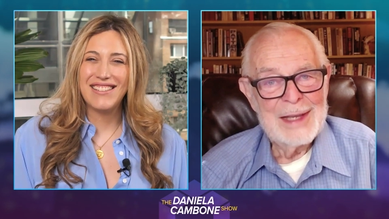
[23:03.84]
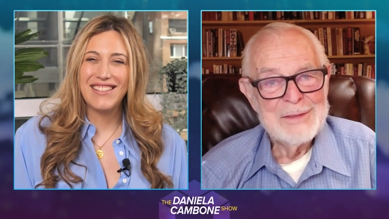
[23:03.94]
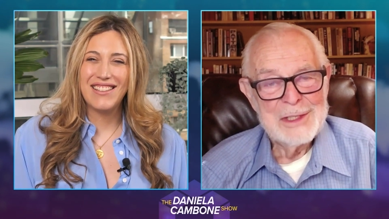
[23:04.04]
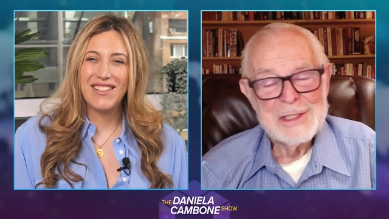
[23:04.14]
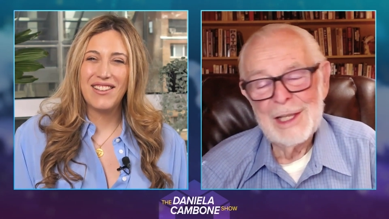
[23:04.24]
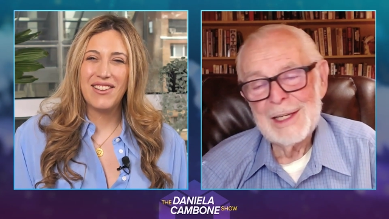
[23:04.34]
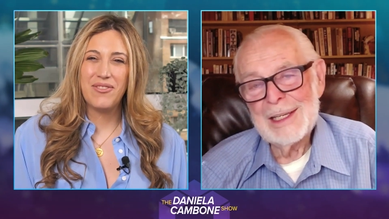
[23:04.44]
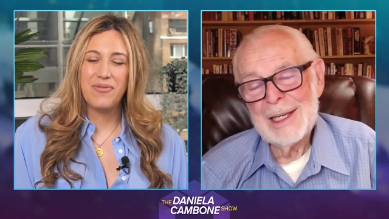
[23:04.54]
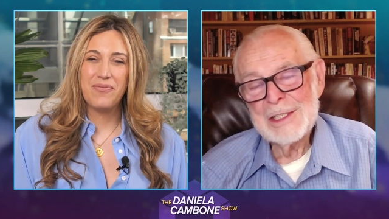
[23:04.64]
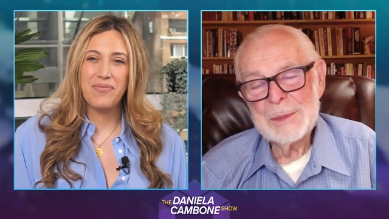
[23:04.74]
Speaker 1: I'm just
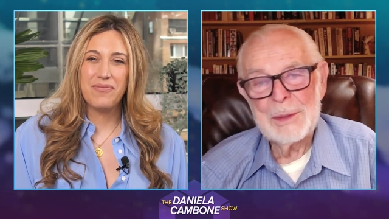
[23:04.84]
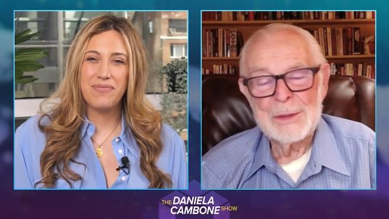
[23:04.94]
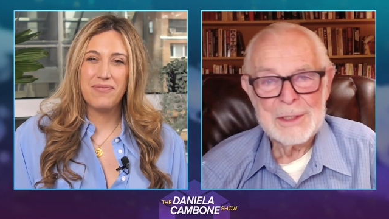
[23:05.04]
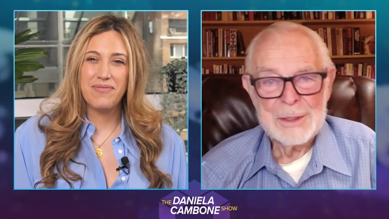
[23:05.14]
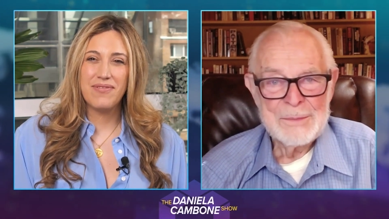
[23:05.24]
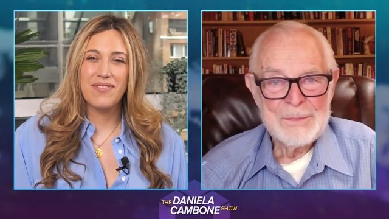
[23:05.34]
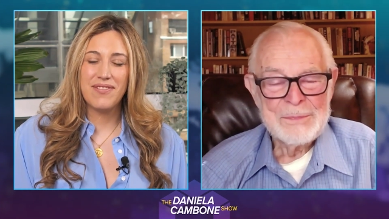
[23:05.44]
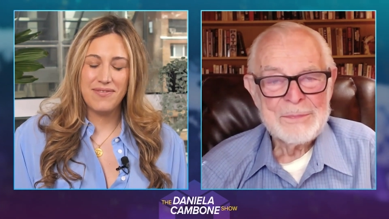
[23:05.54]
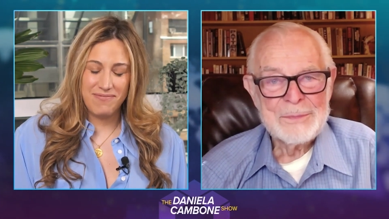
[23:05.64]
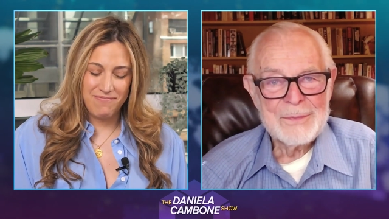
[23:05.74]
lucky, I suppose.
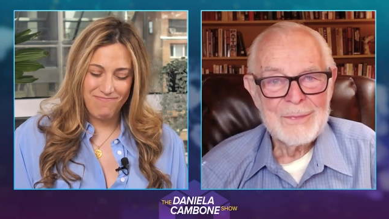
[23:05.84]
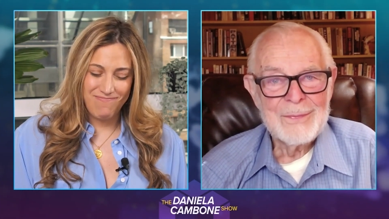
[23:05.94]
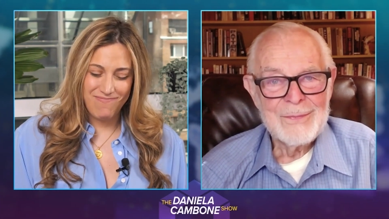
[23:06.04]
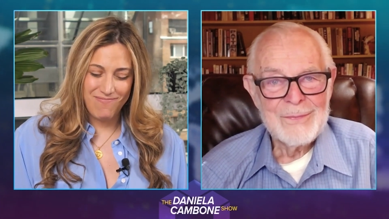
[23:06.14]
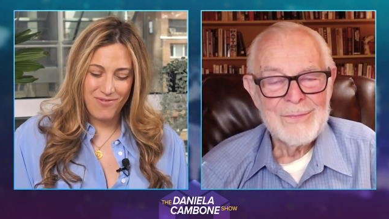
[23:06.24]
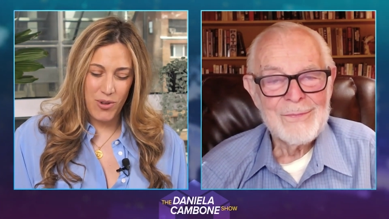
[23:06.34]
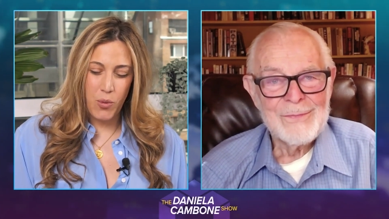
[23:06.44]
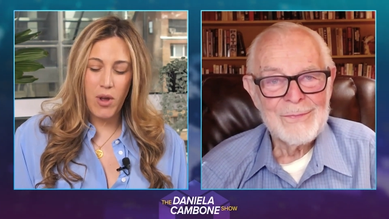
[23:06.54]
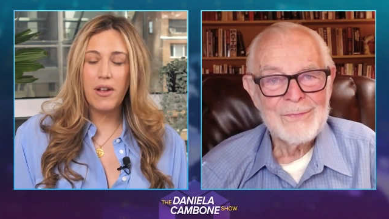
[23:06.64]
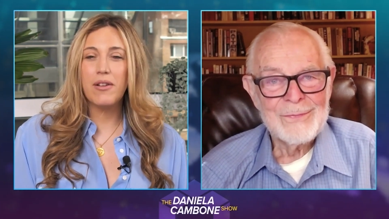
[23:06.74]

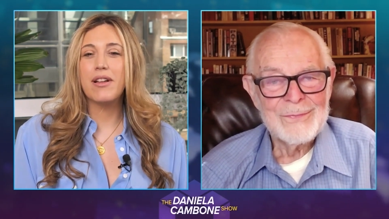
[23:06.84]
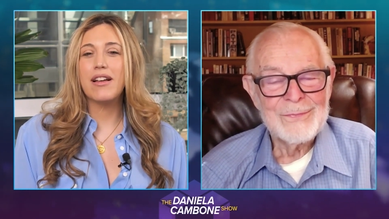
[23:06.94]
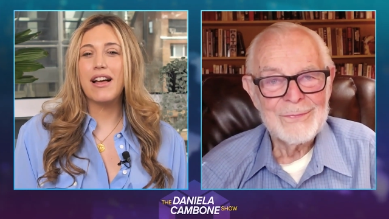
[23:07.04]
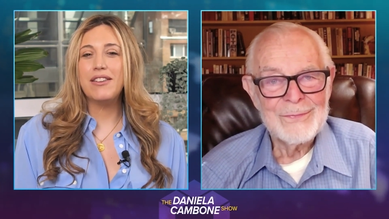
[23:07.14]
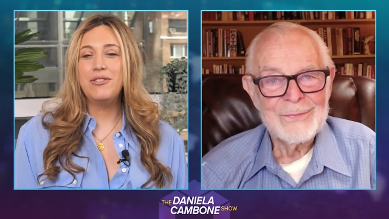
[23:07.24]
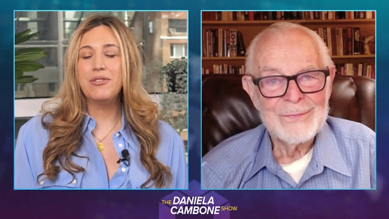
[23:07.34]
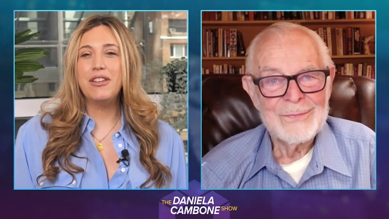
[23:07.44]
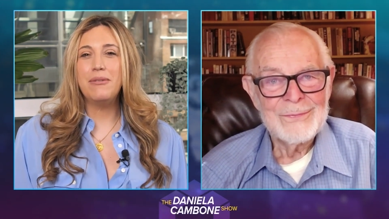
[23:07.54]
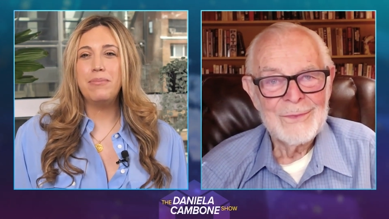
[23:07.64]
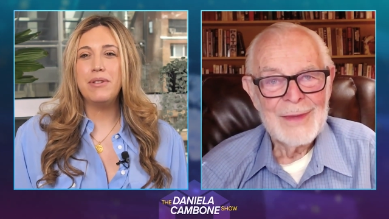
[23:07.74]
Speaker 2: Well, uh, you
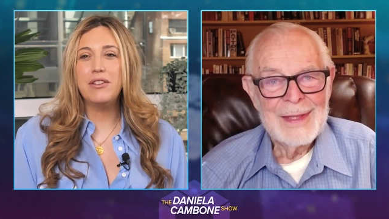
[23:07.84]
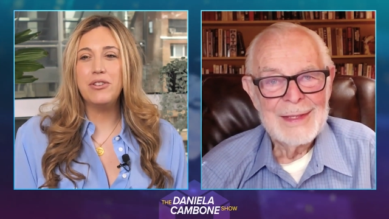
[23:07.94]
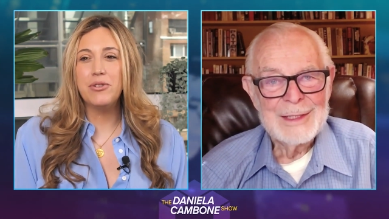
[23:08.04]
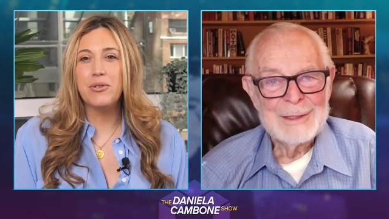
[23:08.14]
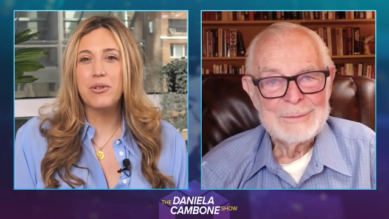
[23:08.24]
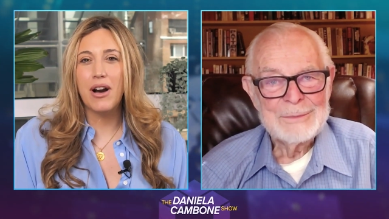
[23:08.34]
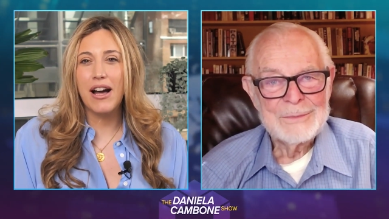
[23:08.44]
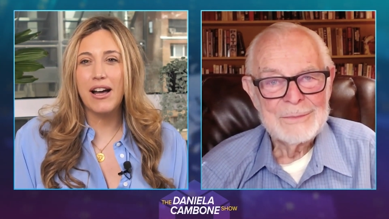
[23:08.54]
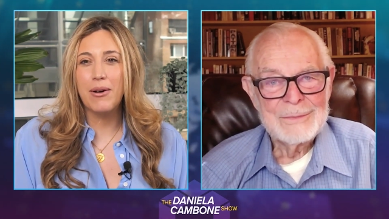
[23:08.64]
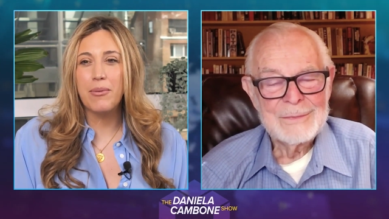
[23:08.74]
keep being you.
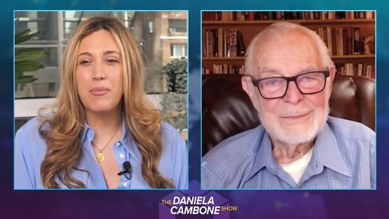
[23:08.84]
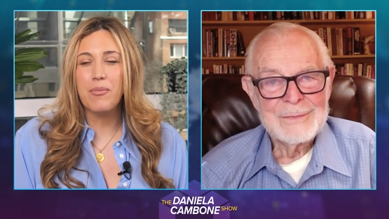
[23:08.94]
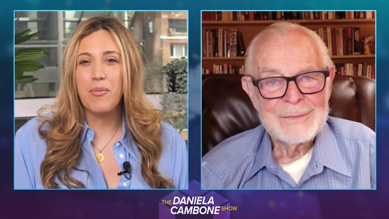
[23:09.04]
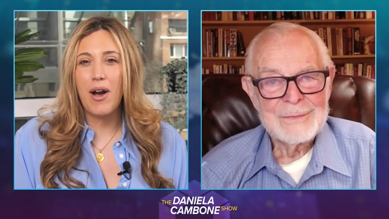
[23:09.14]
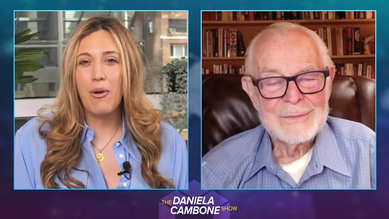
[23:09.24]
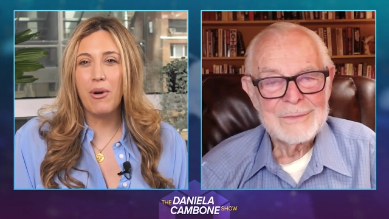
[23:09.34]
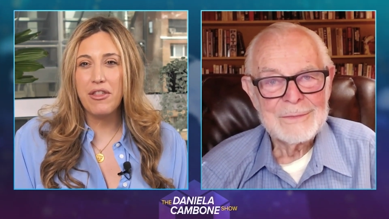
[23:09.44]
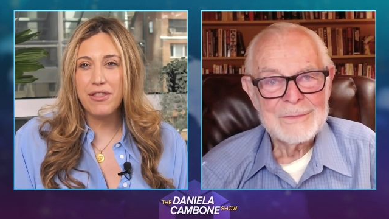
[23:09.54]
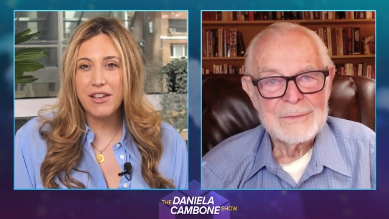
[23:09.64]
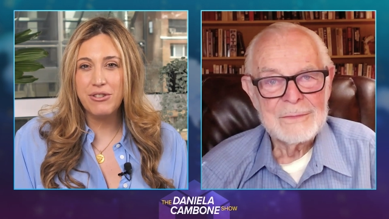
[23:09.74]
Um, I want
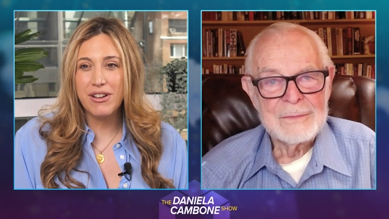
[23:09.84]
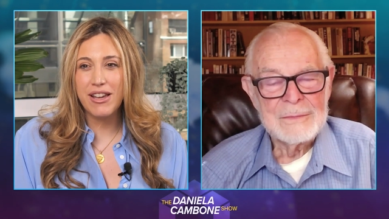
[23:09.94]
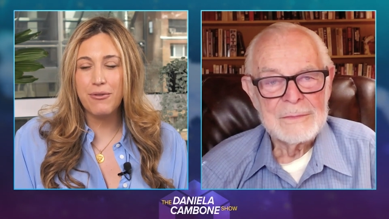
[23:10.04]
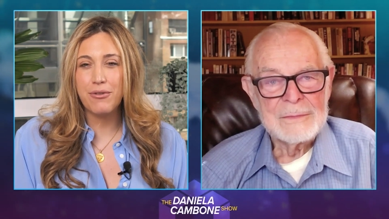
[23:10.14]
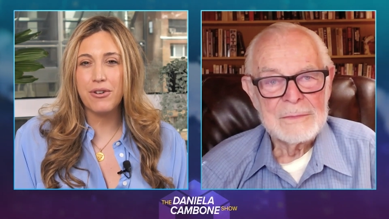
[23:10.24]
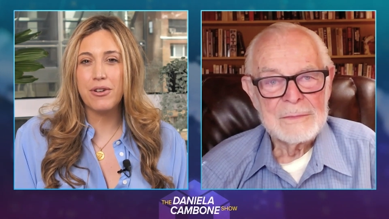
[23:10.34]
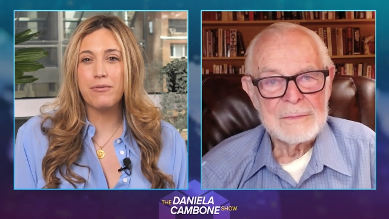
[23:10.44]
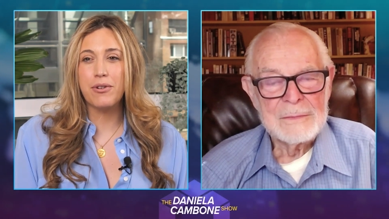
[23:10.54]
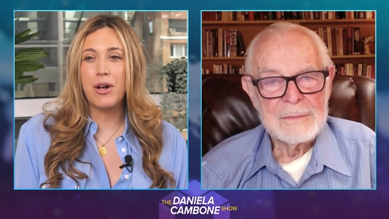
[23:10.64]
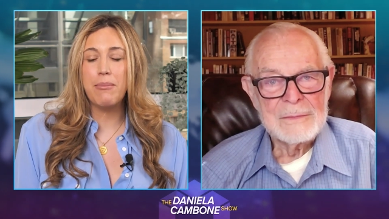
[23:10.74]
to thank you again for,
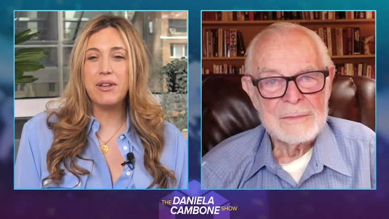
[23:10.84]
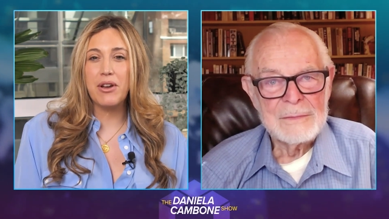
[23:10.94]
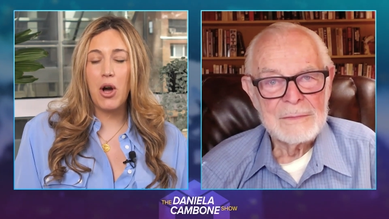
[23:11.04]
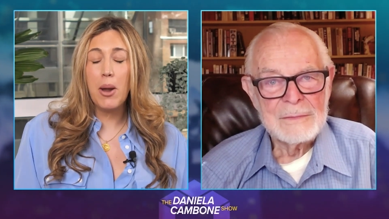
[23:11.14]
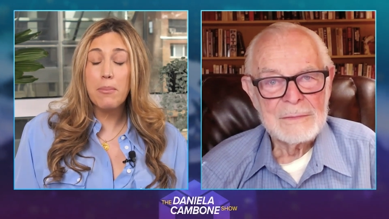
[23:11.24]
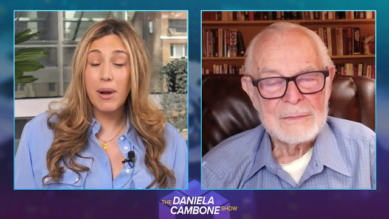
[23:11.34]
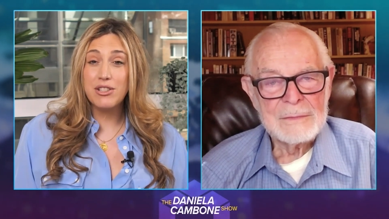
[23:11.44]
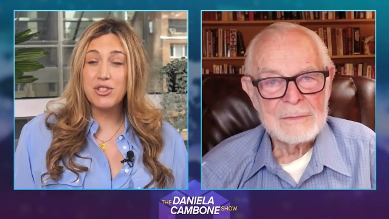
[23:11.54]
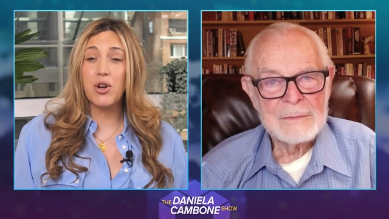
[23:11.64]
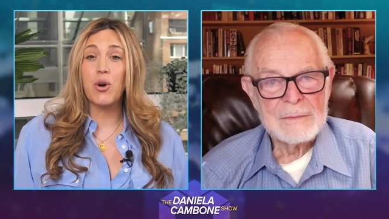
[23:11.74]
for coming on my
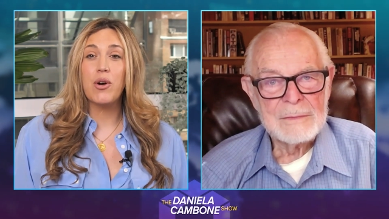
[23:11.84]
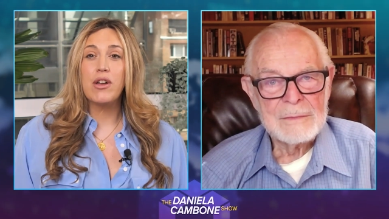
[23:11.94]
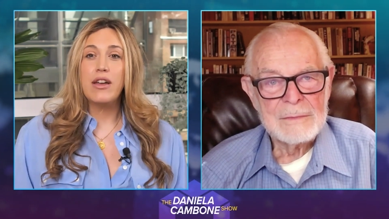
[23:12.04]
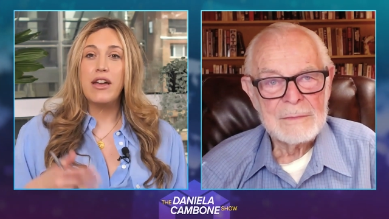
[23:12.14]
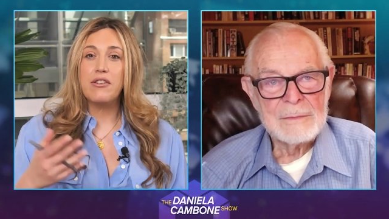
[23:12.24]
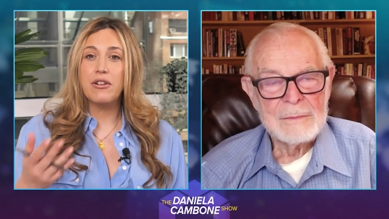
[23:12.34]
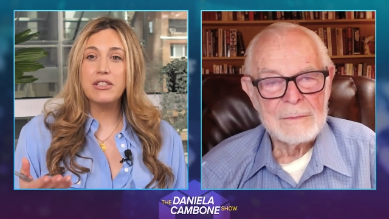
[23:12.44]
show. And